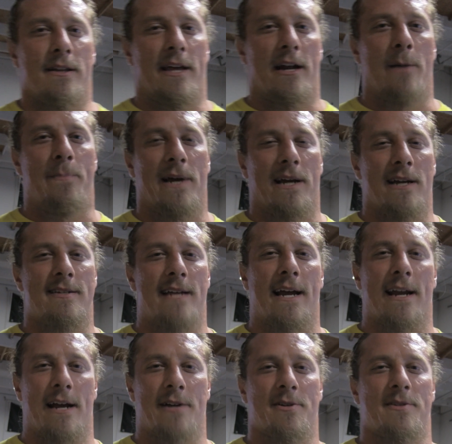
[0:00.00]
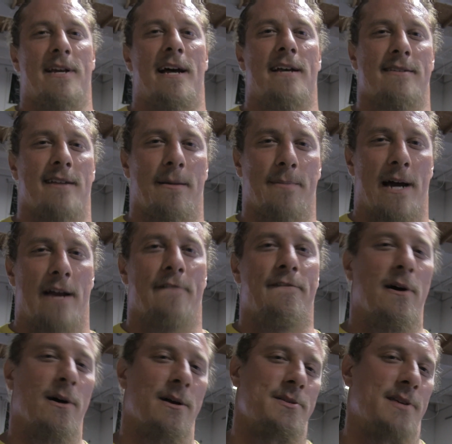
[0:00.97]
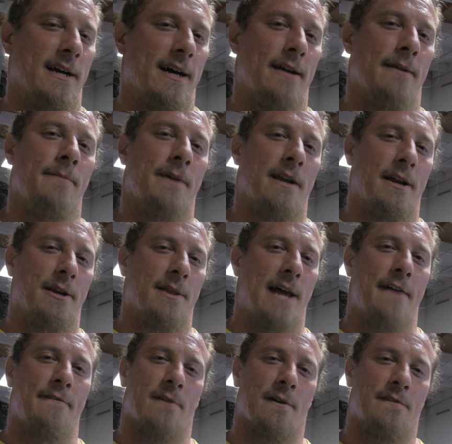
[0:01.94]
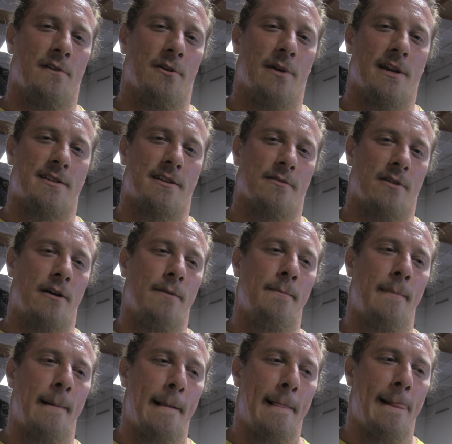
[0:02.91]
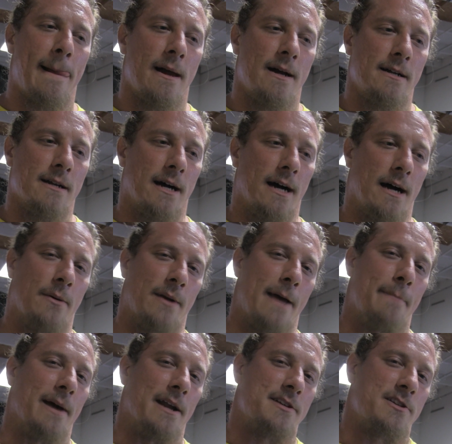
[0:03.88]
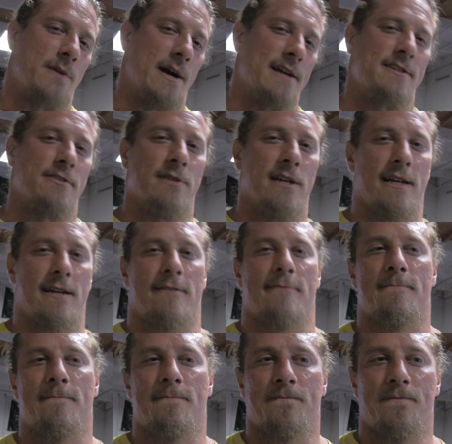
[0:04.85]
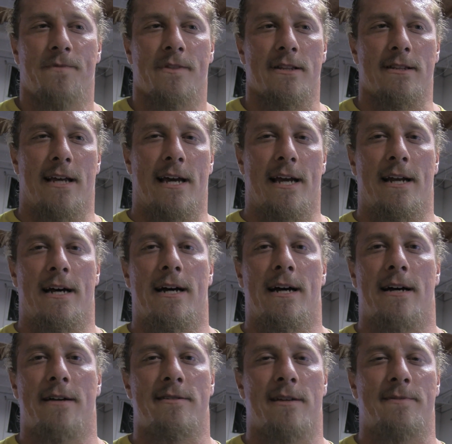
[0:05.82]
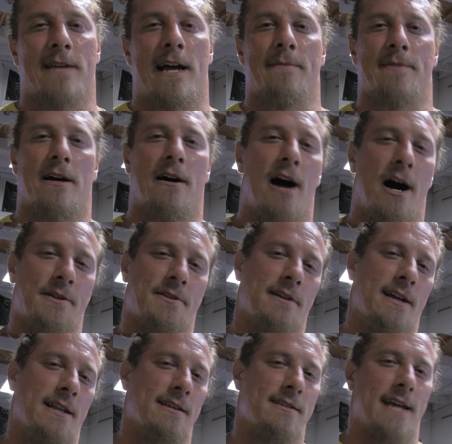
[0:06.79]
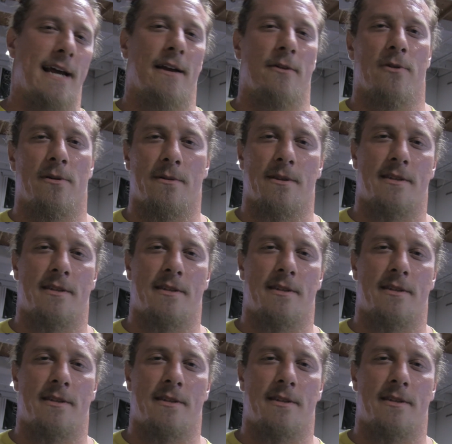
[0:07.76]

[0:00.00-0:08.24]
I'll pick a second exercise that I'm kind of focusing on, and I'll do that for a few weeks in a row. When I bench twice a week, then sometimes I'll alternate the second